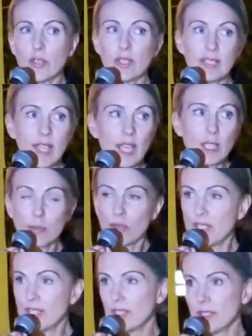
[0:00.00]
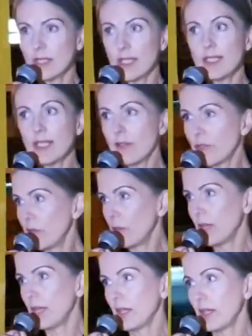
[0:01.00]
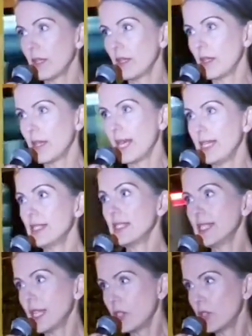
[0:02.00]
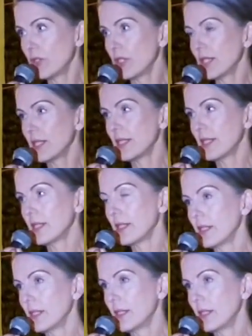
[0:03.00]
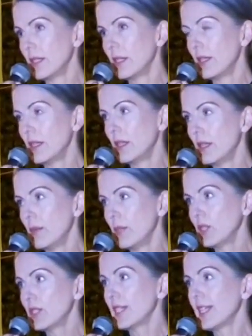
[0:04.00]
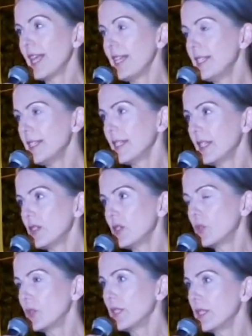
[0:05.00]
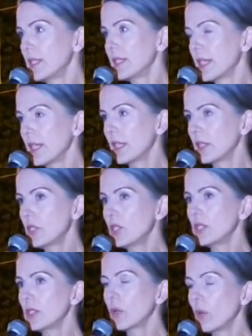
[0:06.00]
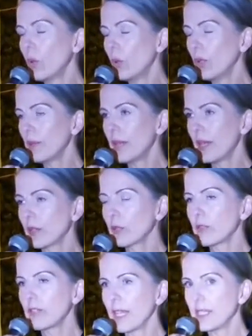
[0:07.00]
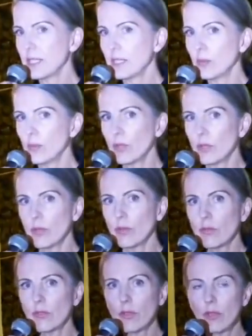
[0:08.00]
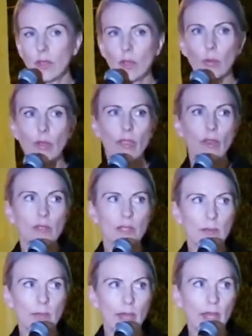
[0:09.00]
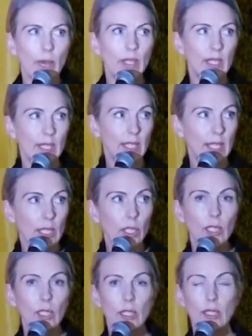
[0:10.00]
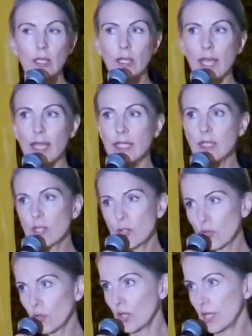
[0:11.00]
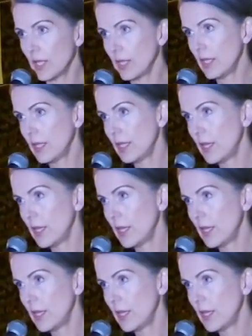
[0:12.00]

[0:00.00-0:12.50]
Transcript: So the Assange precedent is everywhere, and it's dangerous, because the case against Julian Assange is all about creating a world where those in power can kill and destroy,